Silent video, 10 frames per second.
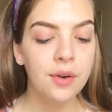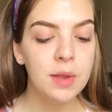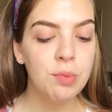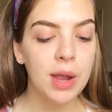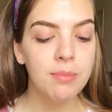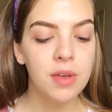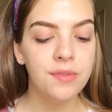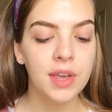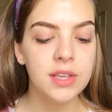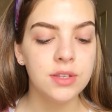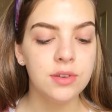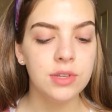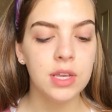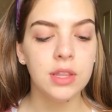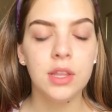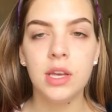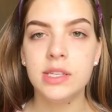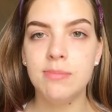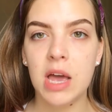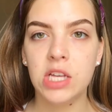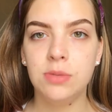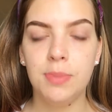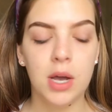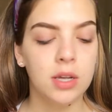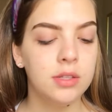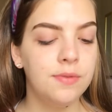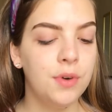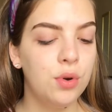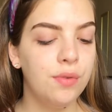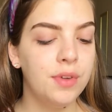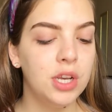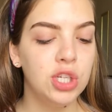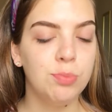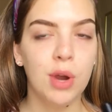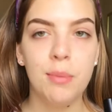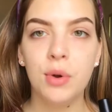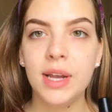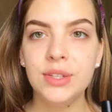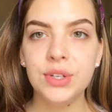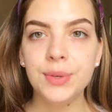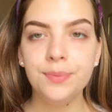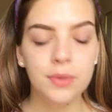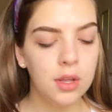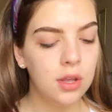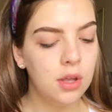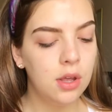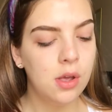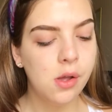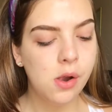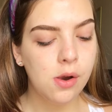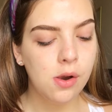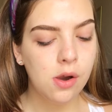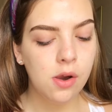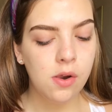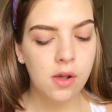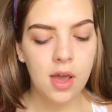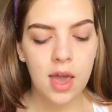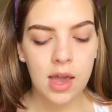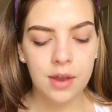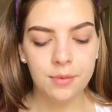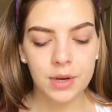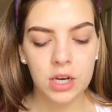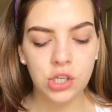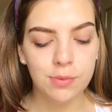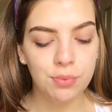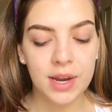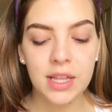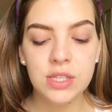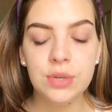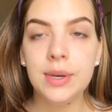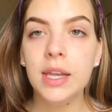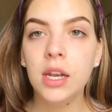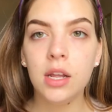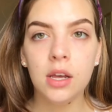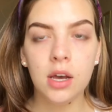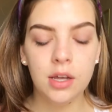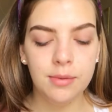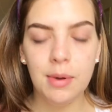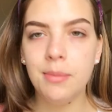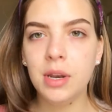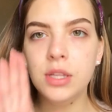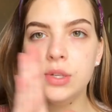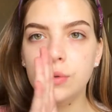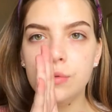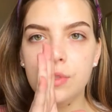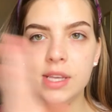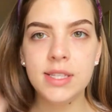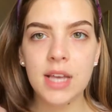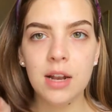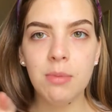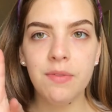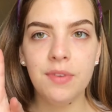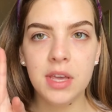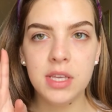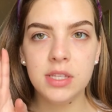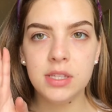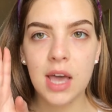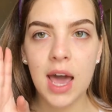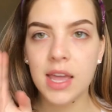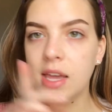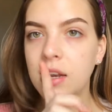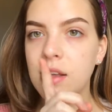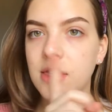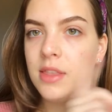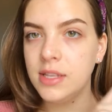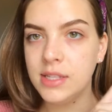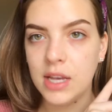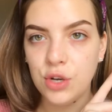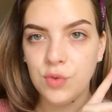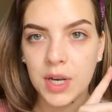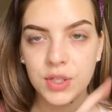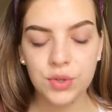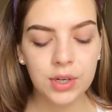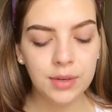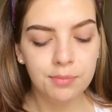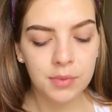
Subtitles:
already primed my face using the Smashbox Photo Finish Primerizer, and we're gonna jump right into it. I'm gonna do this side of my face high end and this side drugstore.